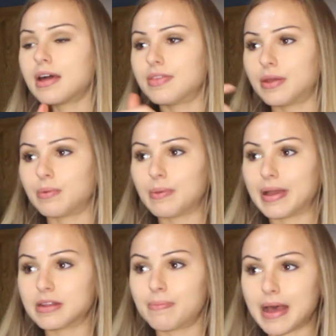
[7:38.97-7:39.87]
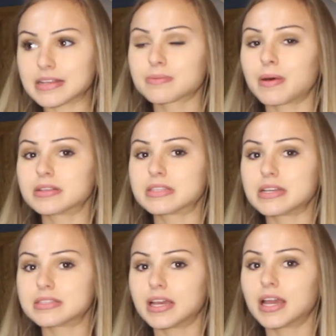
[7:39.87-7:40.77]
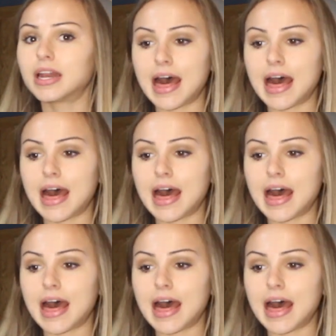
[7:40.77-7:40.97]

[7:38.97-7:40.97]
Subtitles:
and then we went into basketball season,